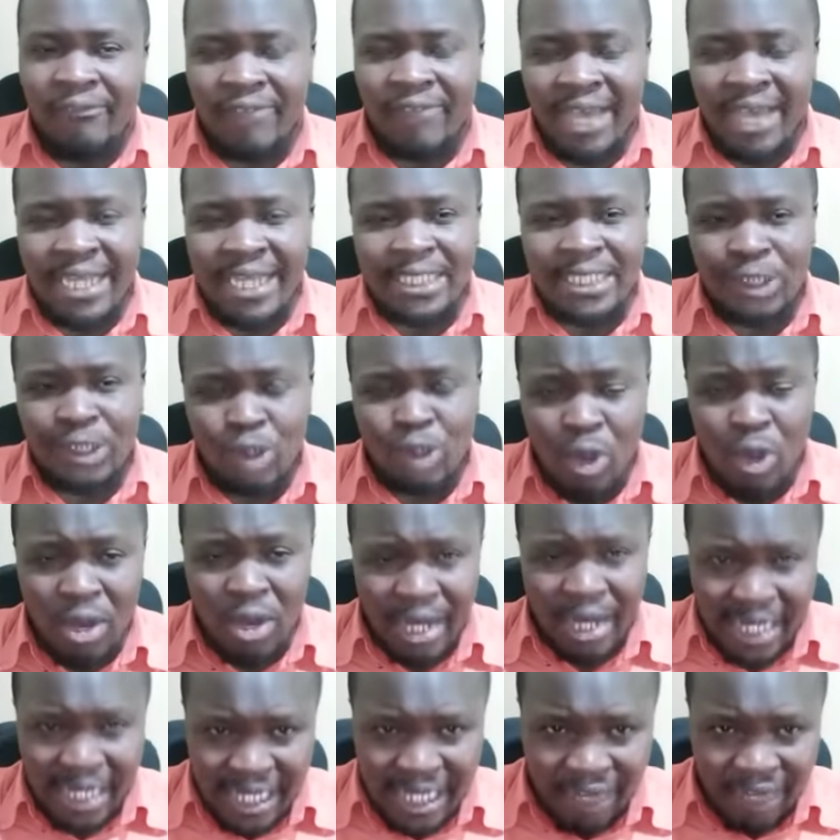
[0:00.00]
there is
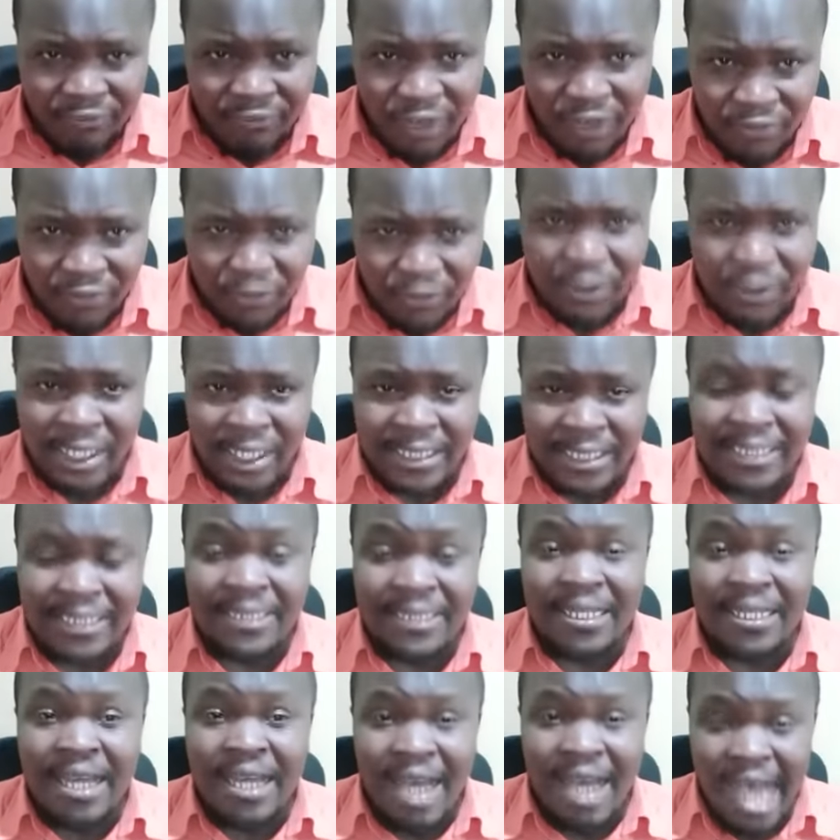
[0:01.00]
no clear
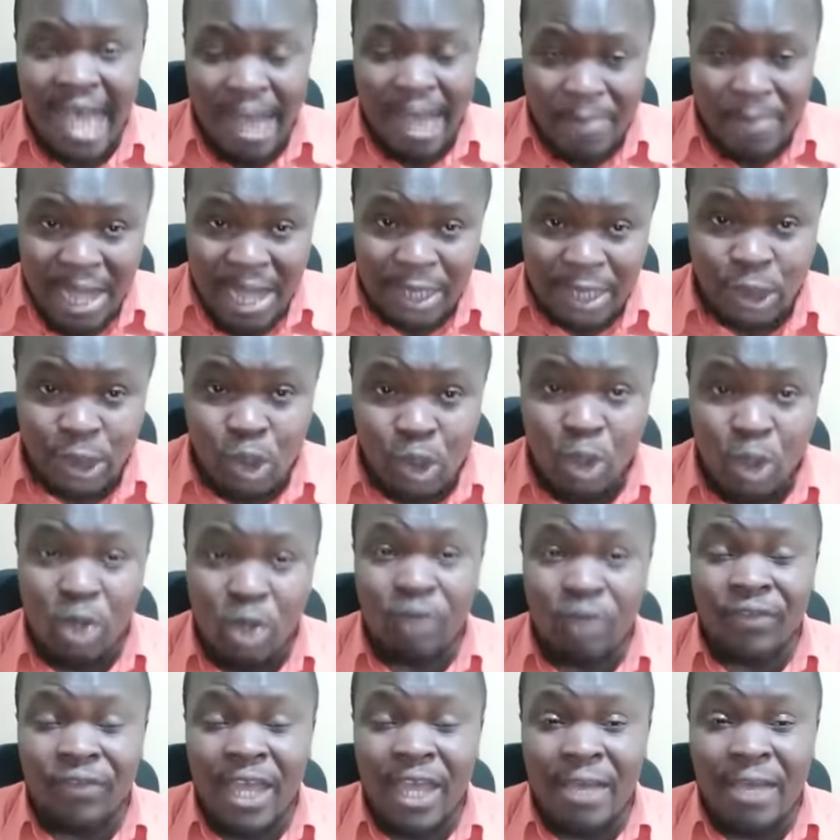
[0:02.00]
favorite amongst
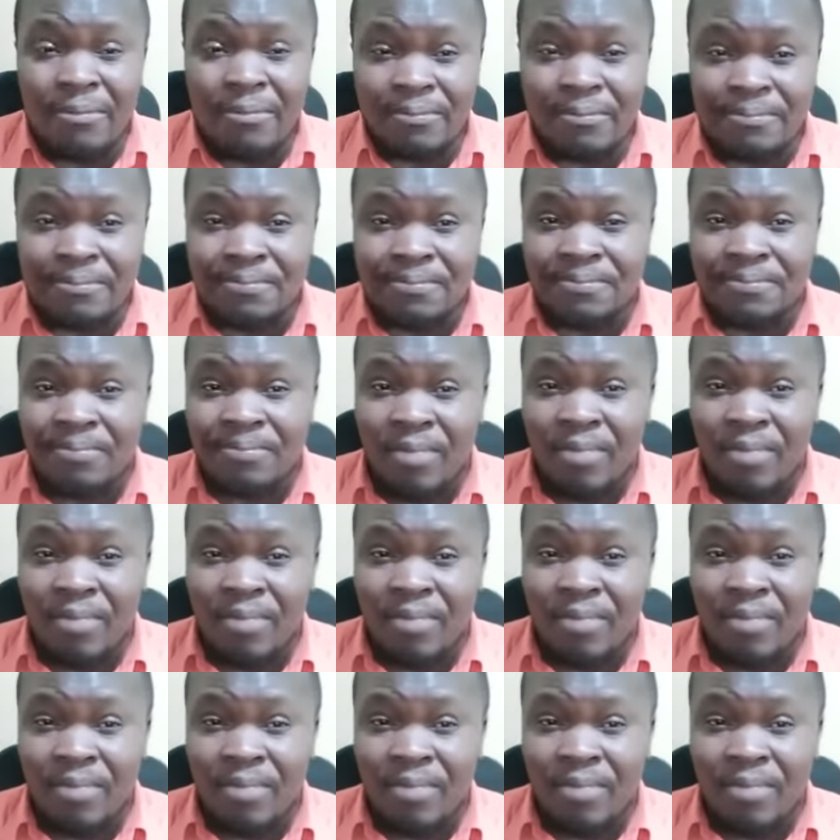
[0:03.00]
all of them.